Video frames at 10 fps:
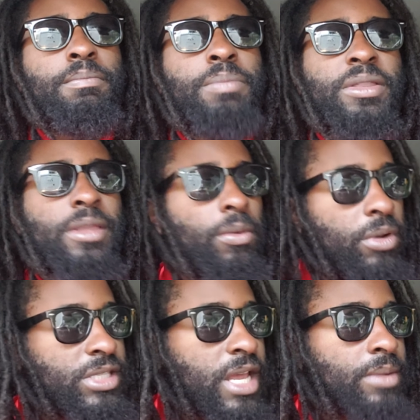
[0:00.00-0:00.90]
but there
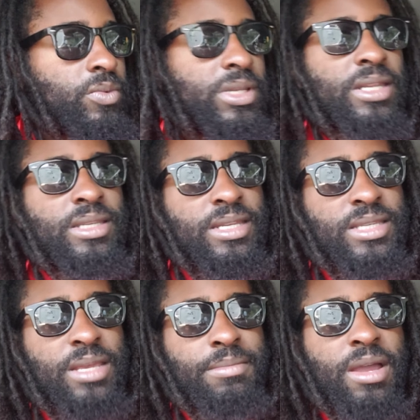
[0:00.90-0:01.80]
were times when they did
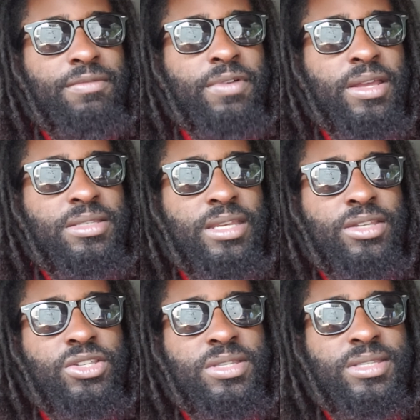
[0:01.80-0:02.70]
take my advice and
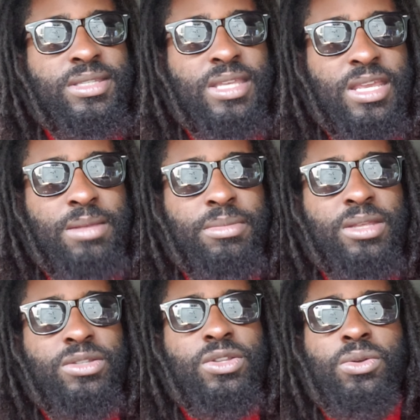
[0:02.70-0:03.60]
it just seemed
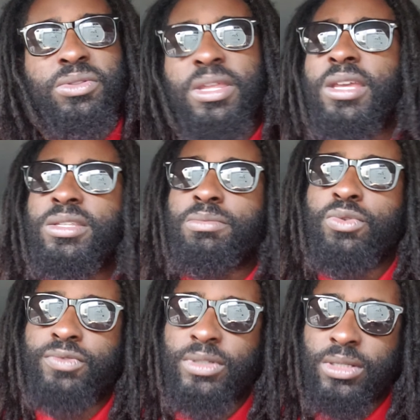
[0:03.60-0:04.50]
as though things
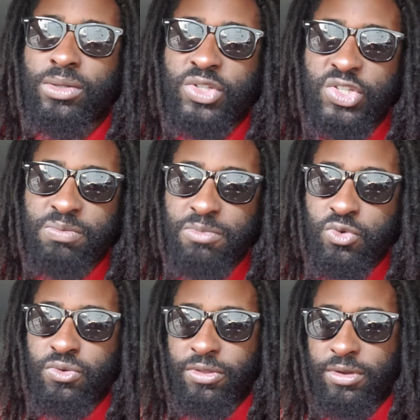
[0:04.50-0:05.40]
moved a little
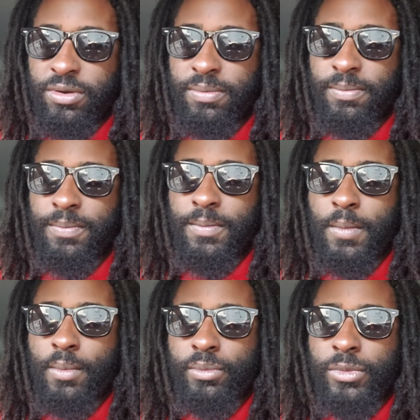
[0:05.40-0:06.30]
smoother.
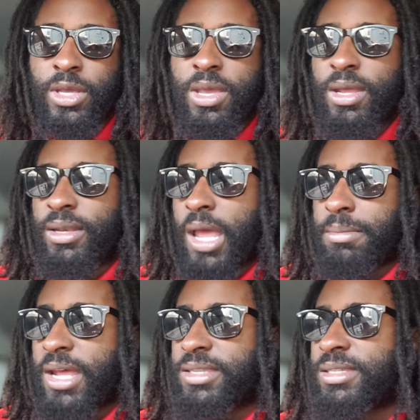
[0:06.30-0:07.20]
Now,
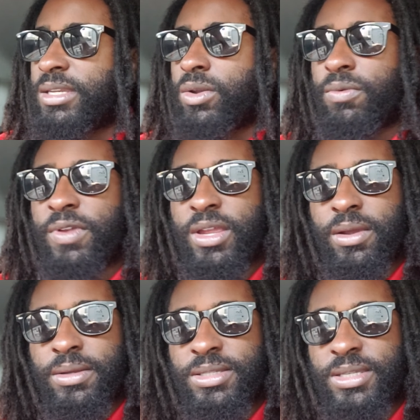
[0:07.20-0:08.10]
I'm not sitting over
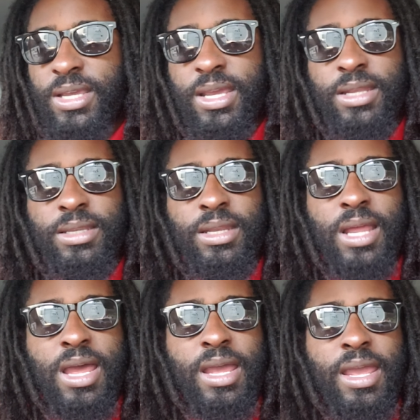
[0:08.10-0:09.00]
here and saying that
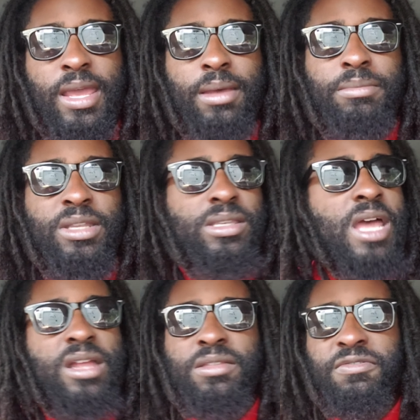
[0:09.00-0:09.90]
I am the
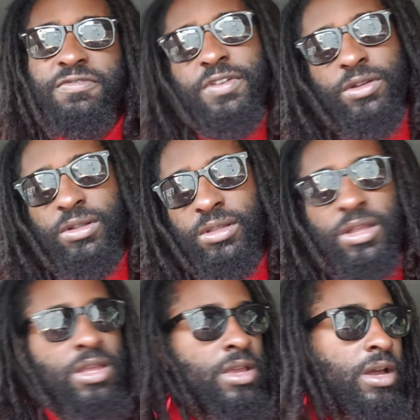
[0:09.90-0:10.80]
Dr. Phil
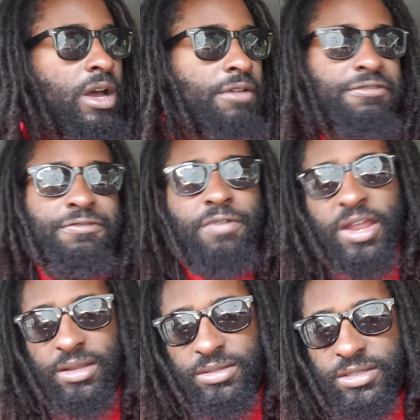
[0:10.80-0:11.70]
of
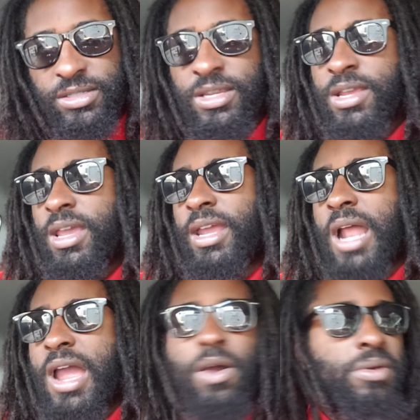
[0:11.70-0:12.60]
friends and
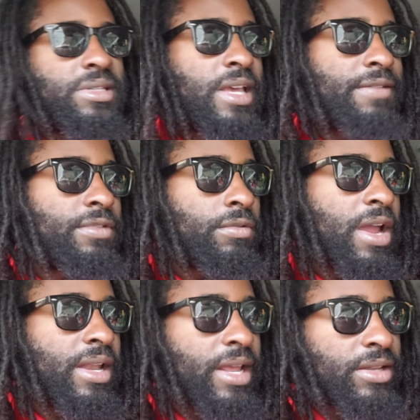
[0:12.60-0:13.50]
I always have the
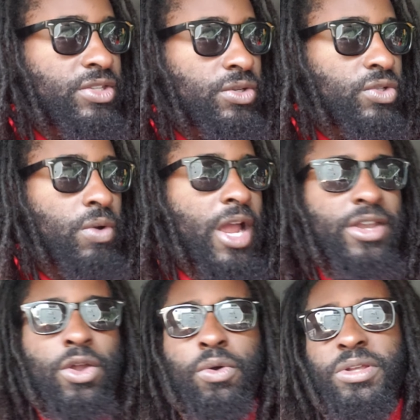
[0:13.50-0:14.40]
right answers or
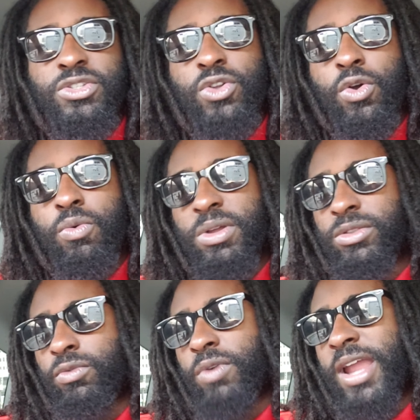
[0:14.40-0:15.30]
I always know what
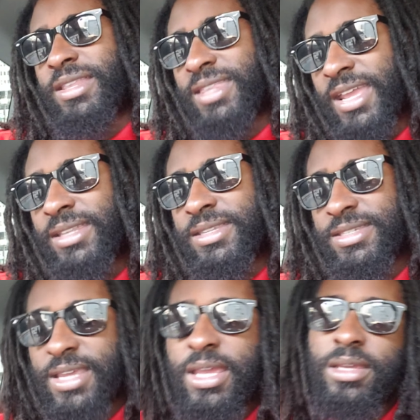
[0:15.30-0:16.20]
the right thing to
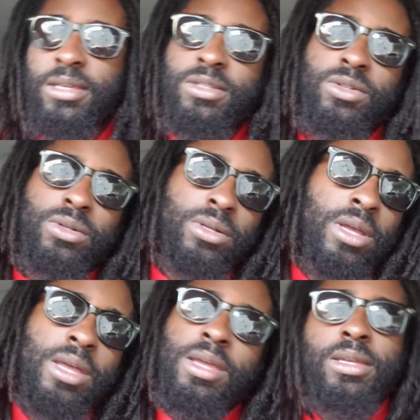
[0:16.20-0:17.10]
say is or
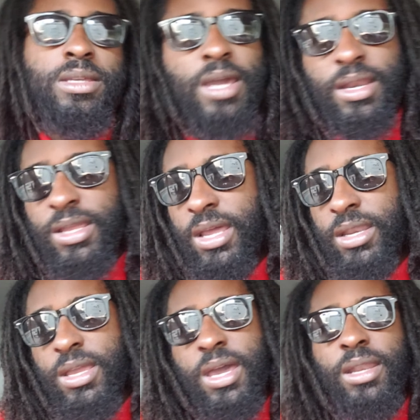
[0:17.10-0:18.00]
yada,
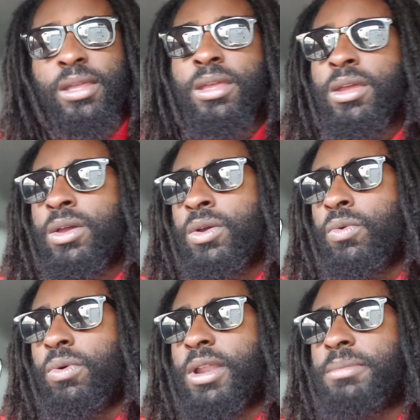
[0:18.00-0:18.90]
yada, yada.
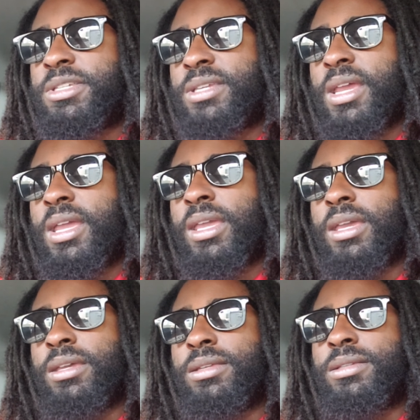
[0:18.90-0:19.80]
What I'm saying
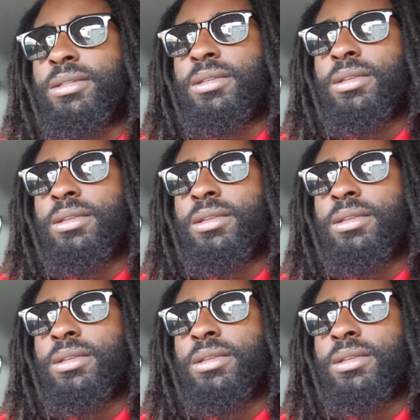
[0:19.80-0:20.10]
is,